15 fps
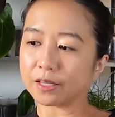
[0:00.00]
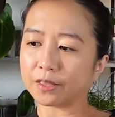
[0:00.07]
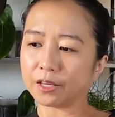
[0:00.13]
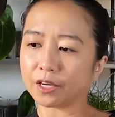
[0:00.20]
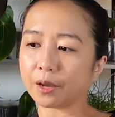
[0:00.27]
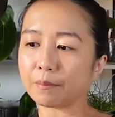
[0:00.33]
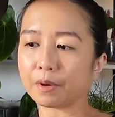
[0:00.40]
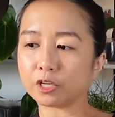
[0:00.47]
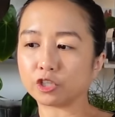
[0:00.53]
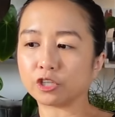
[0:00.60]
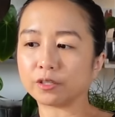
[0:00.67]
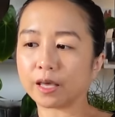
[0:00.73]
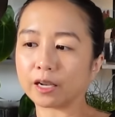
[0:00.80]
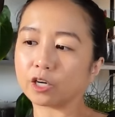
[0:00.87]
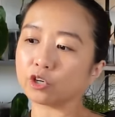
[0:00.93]
I think I
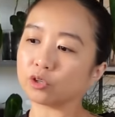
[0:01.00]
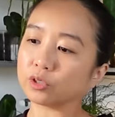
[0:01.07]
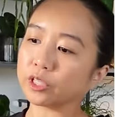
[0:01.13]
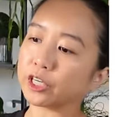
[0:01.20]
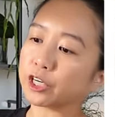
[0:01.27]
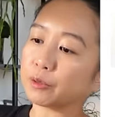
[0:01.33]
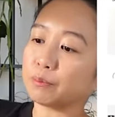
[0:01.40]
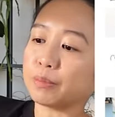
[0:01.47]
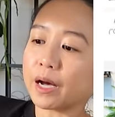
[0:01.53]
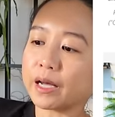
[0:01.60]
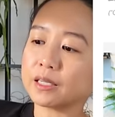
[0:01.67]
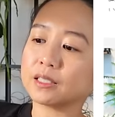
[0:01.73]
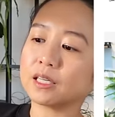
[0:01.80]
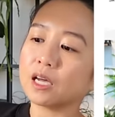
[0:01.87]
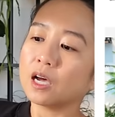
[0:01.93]
mentioned that earlier,
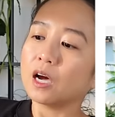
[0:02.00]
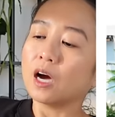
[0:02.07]
but